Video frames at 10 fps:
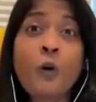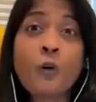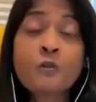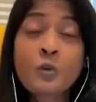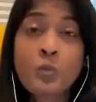
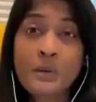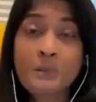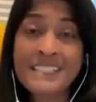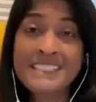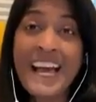
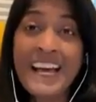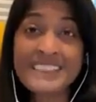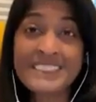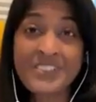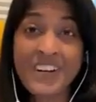overwhelming
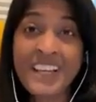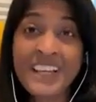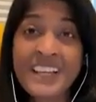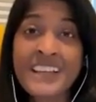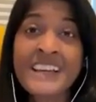task,
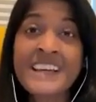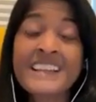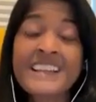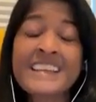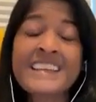right?
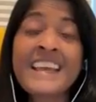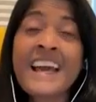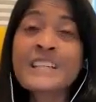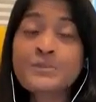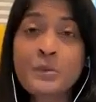Like,
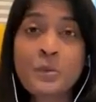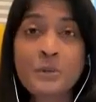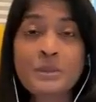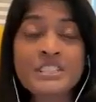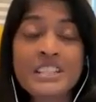yes, we
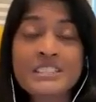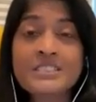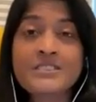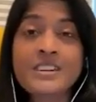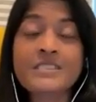want to be
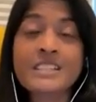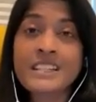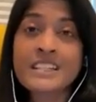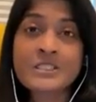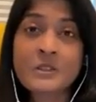gentle around
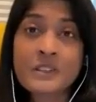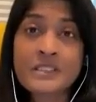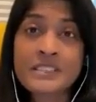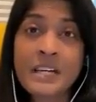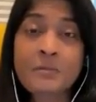our kids all
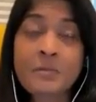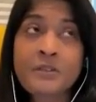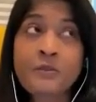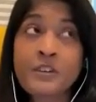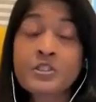the time,
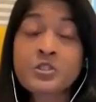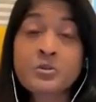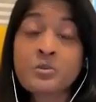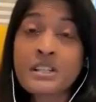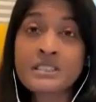but first,
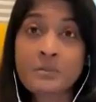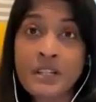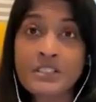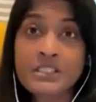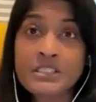who has the
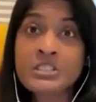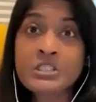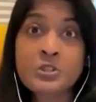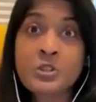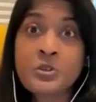
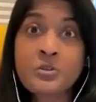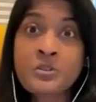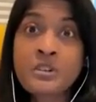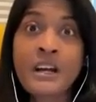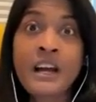patience?
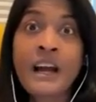Two,